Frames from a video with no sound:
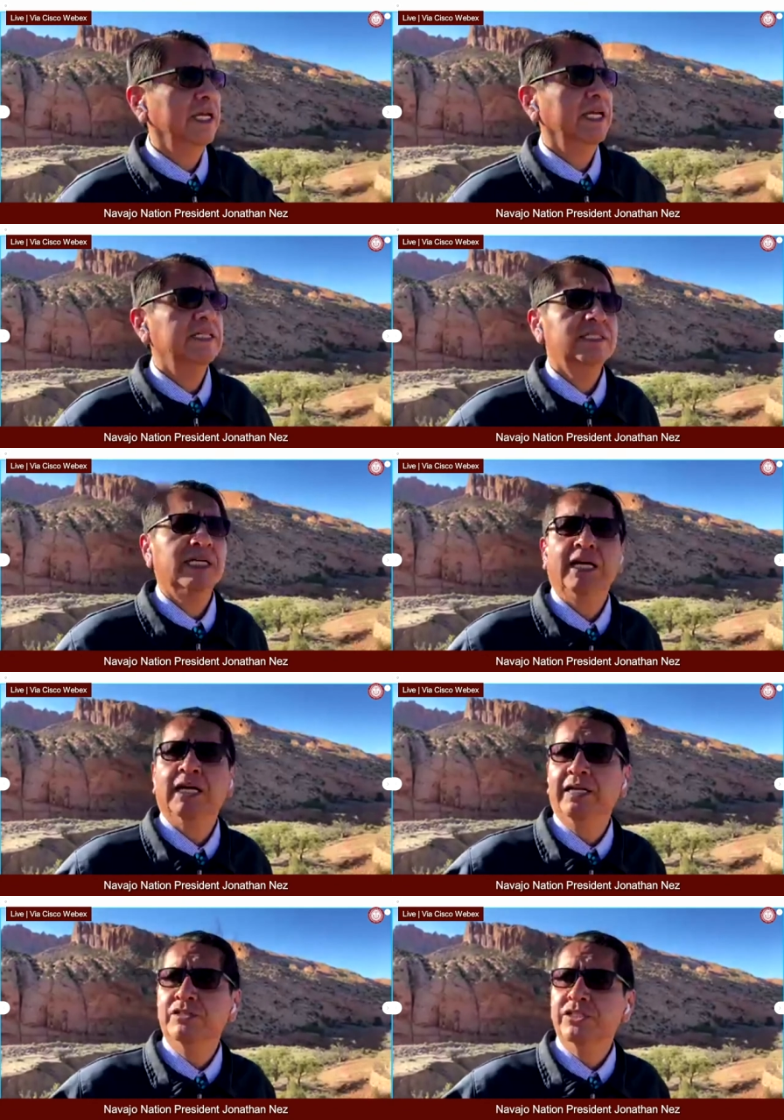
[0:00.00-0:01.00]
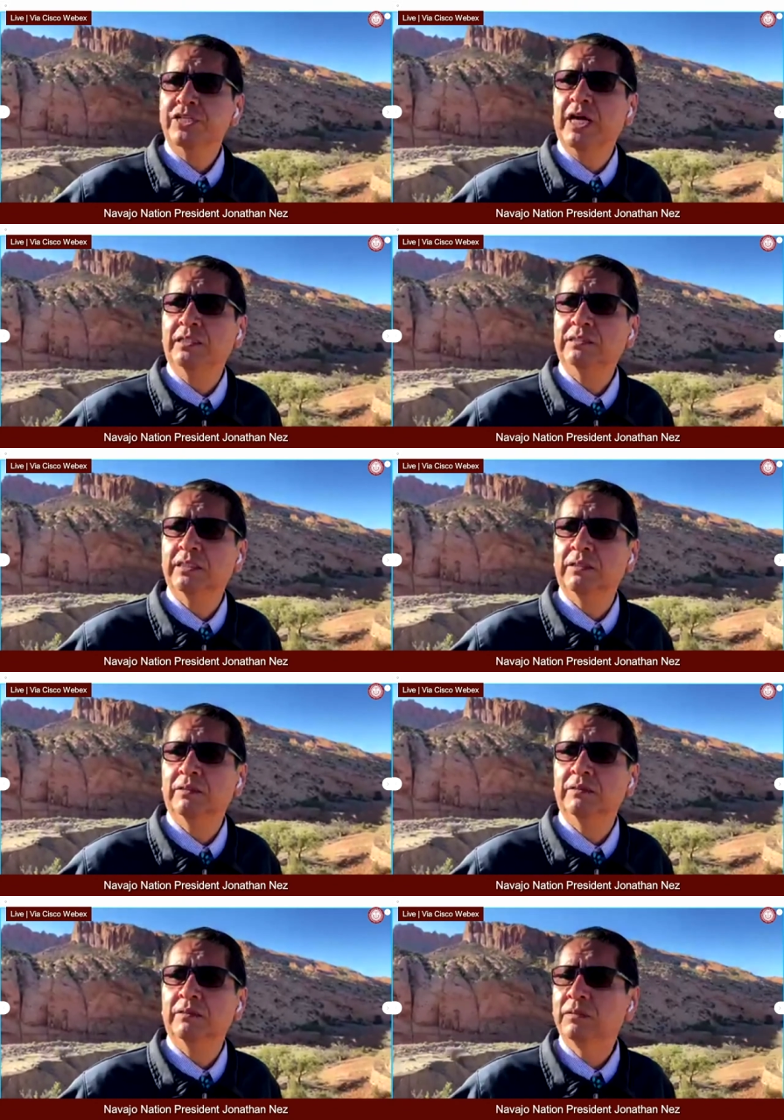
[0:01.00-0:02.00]
Kayenta and
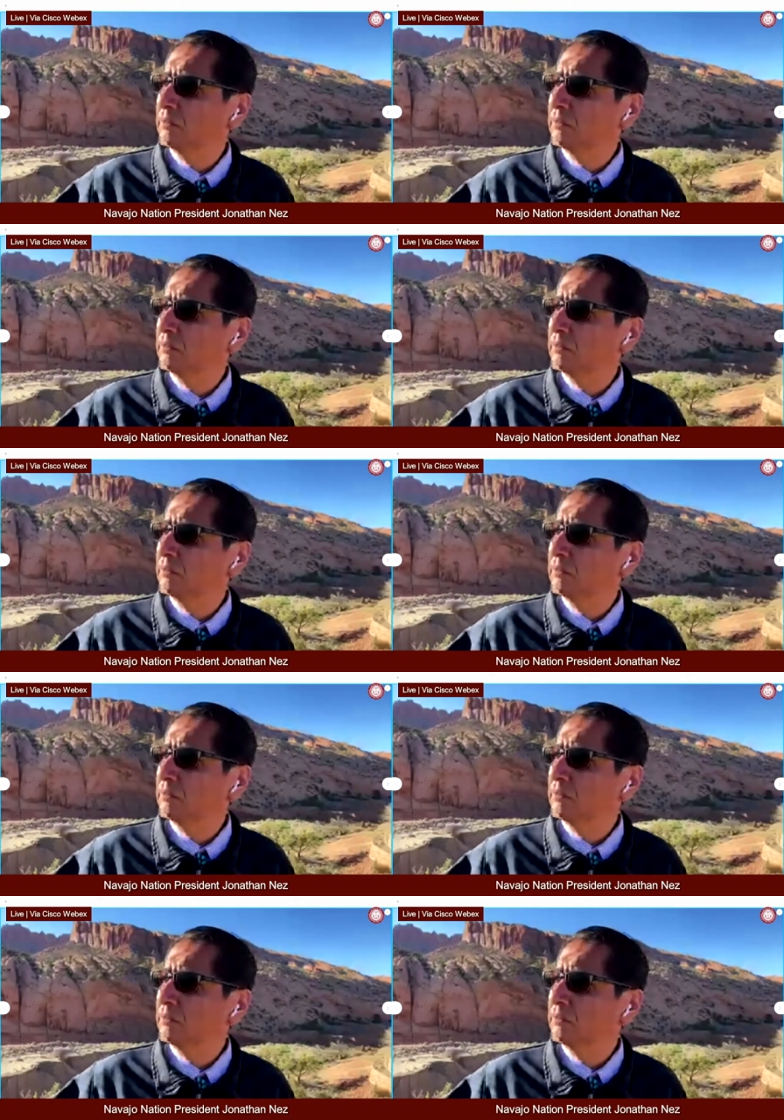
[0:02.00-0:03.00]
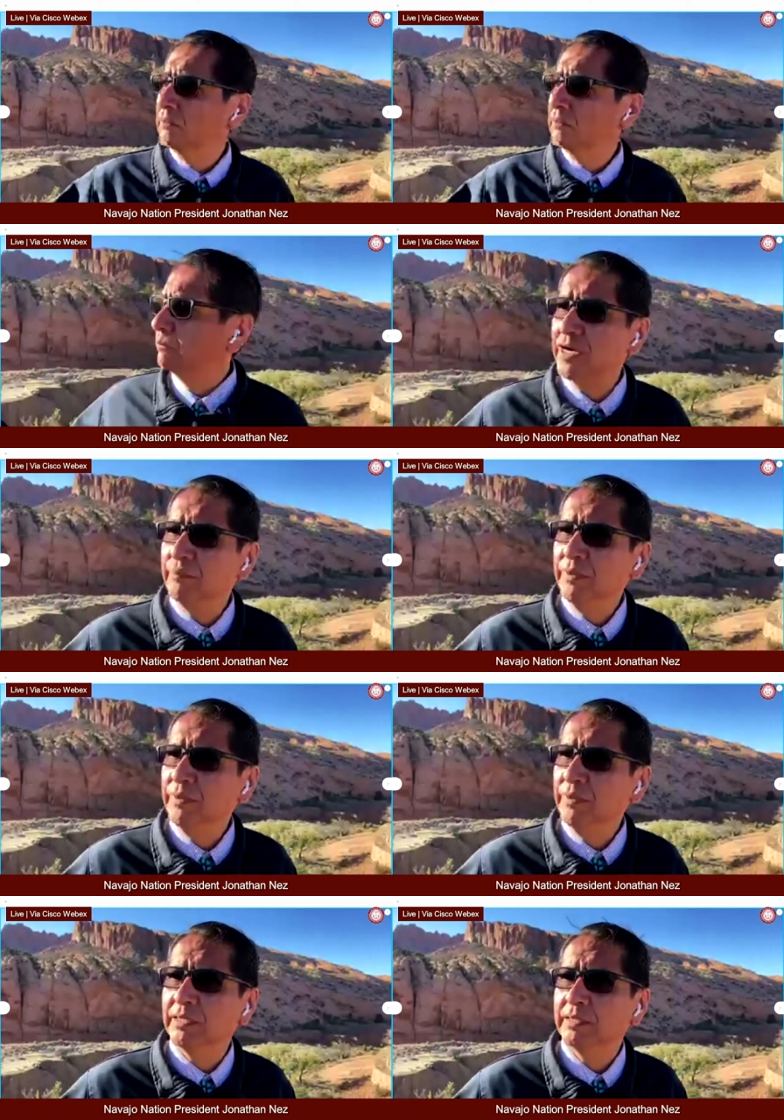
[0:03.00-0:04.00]
Shanto. Beautiful backdrop
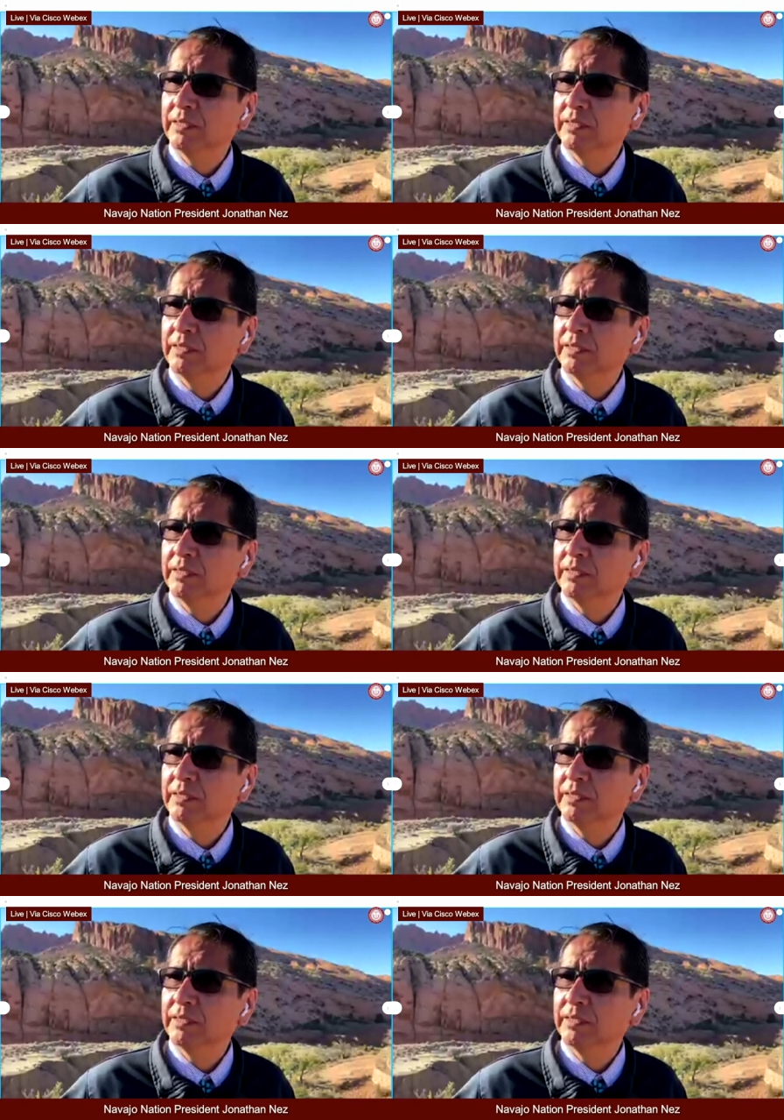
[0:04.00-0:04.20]
here.